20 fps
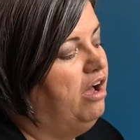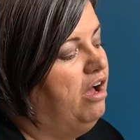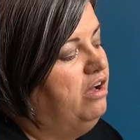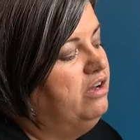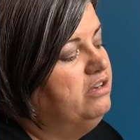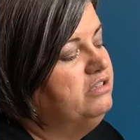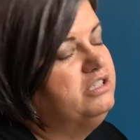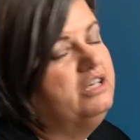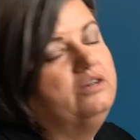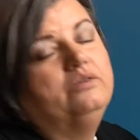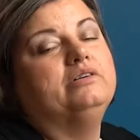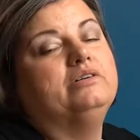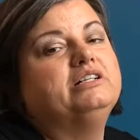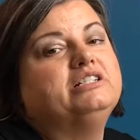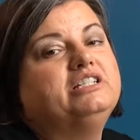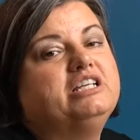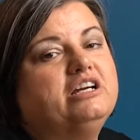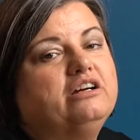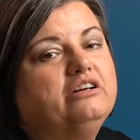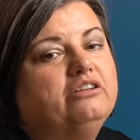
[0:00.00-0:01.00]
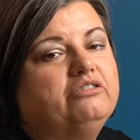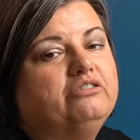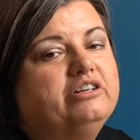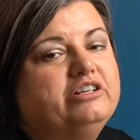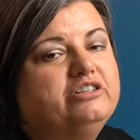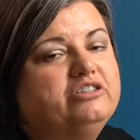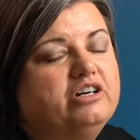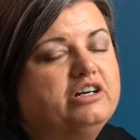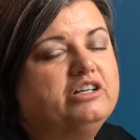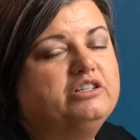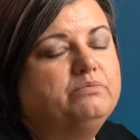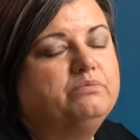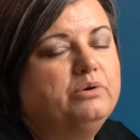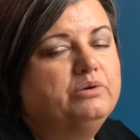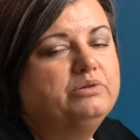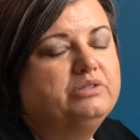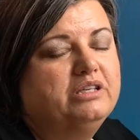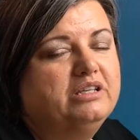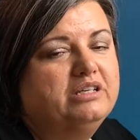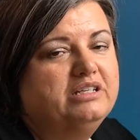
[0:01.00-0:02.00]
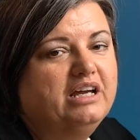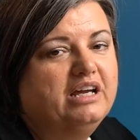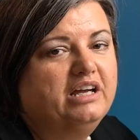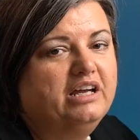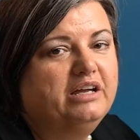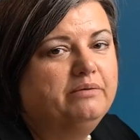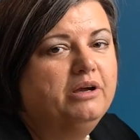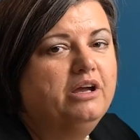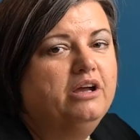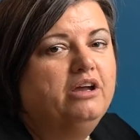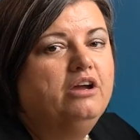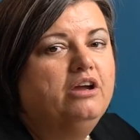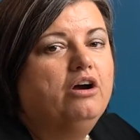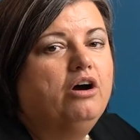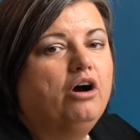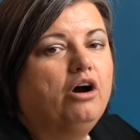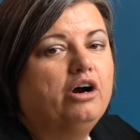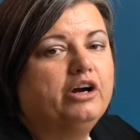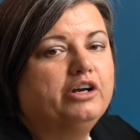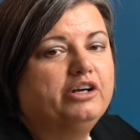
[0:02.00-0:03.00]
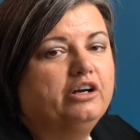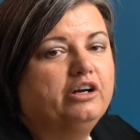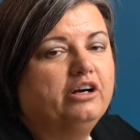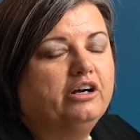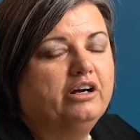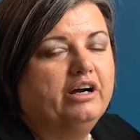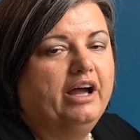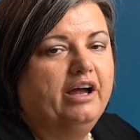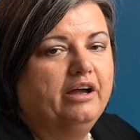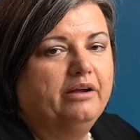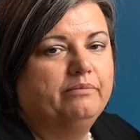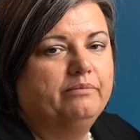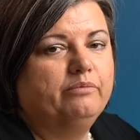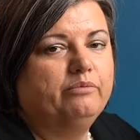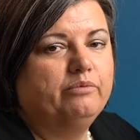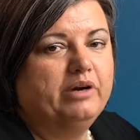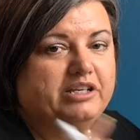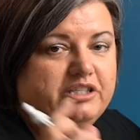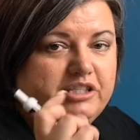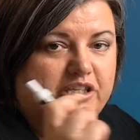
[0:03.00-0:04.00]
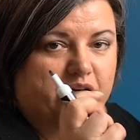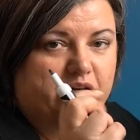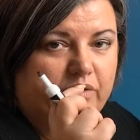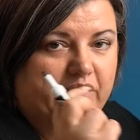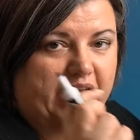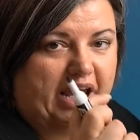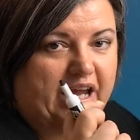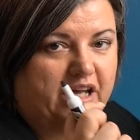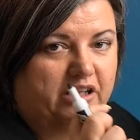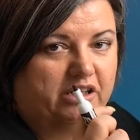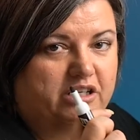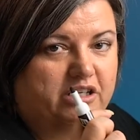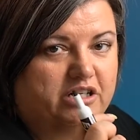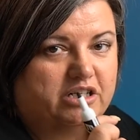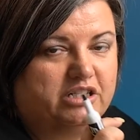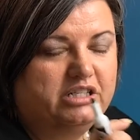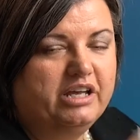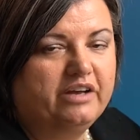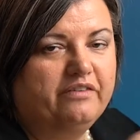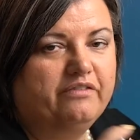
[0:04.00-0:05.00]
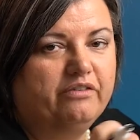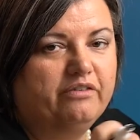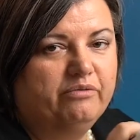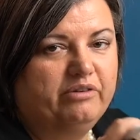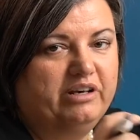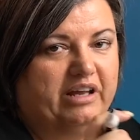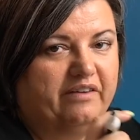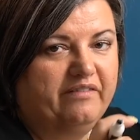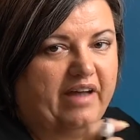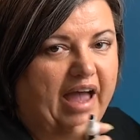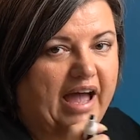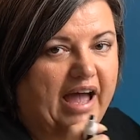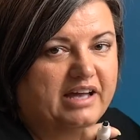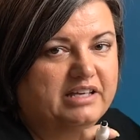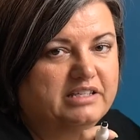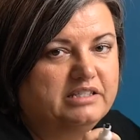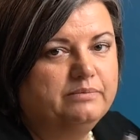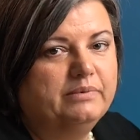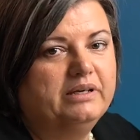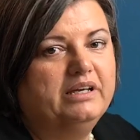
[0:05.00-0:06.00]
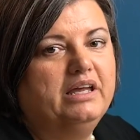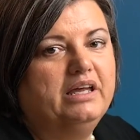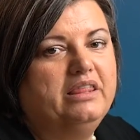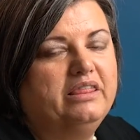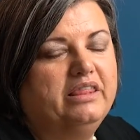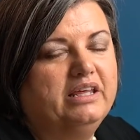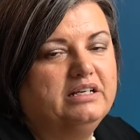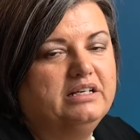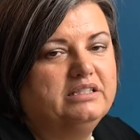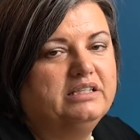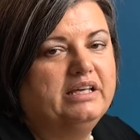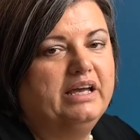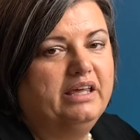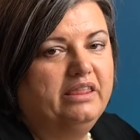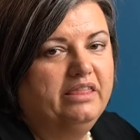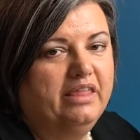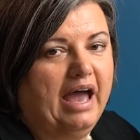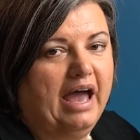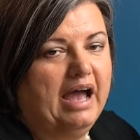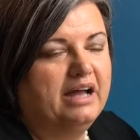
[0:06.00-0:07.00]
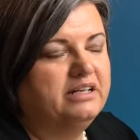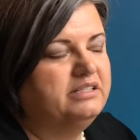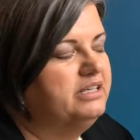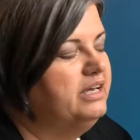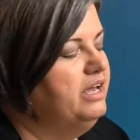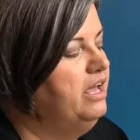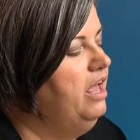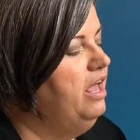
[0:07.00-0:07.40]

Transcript: Also on tier 3 drugs most of the time are your rescue inhalers, like for when you have asthma and things like that.